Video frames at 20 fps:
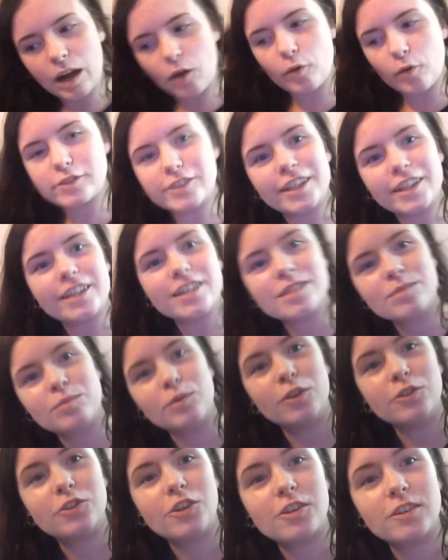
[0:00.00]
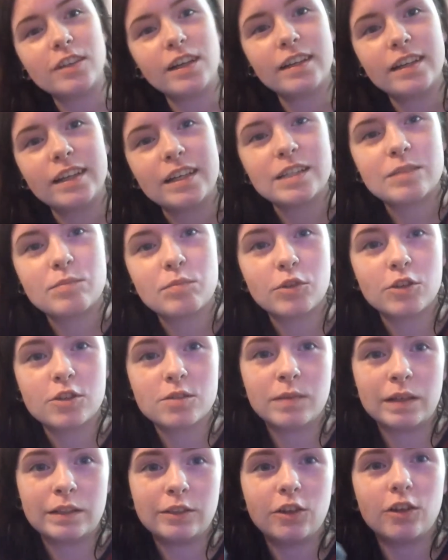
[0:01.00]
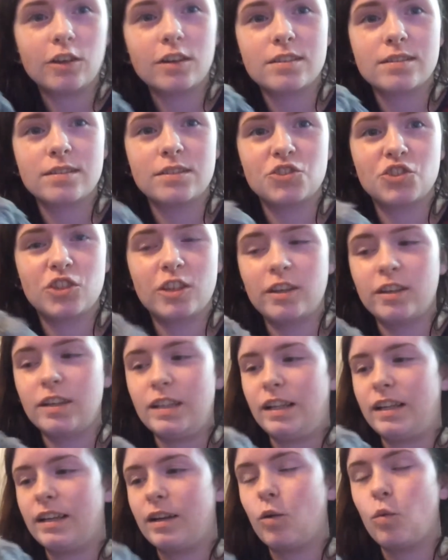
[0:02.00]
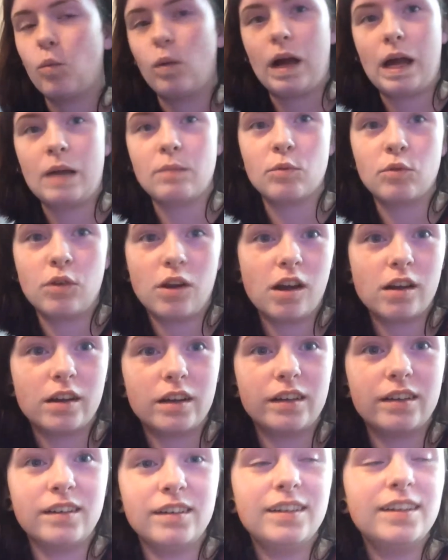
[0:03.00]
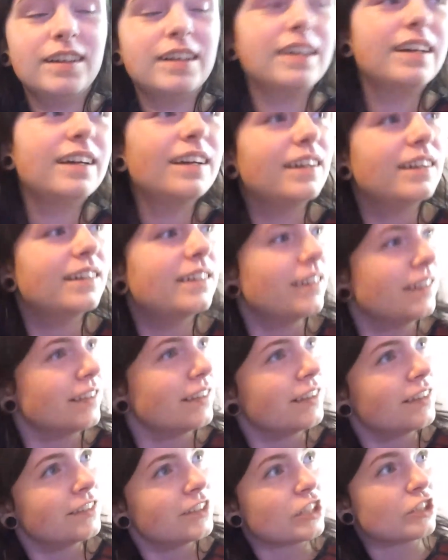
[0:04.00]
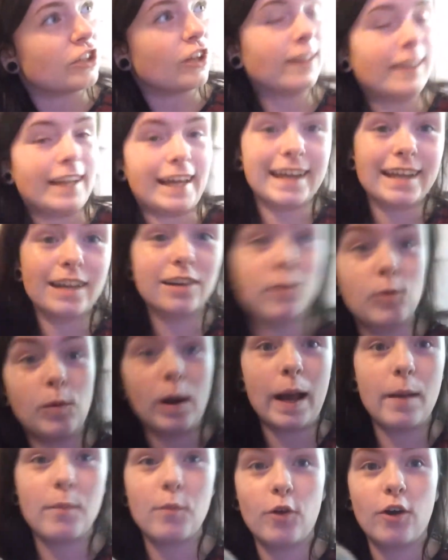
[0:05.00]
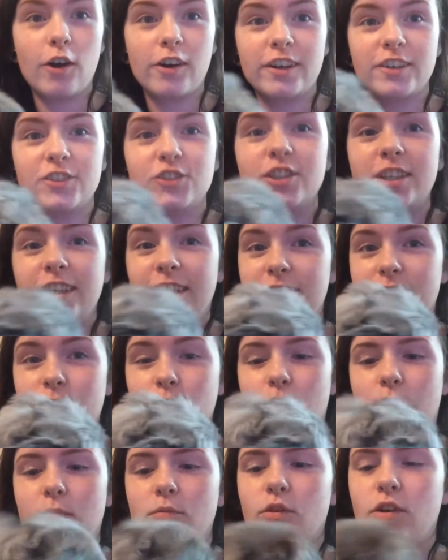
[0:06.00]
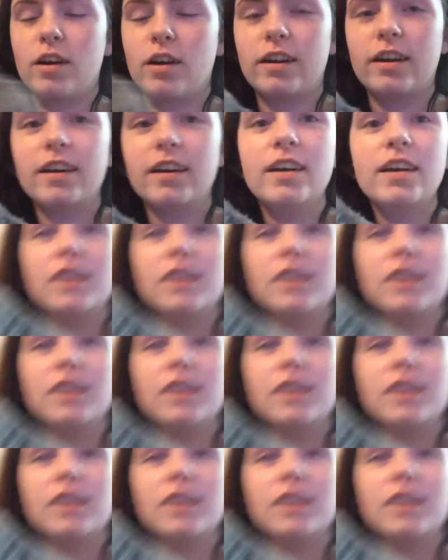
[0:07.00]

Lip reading: I wish I had a small dog like this because my dog is actually like a Weimaraner. She's not like a Weimaraner, she is a Weimaraner.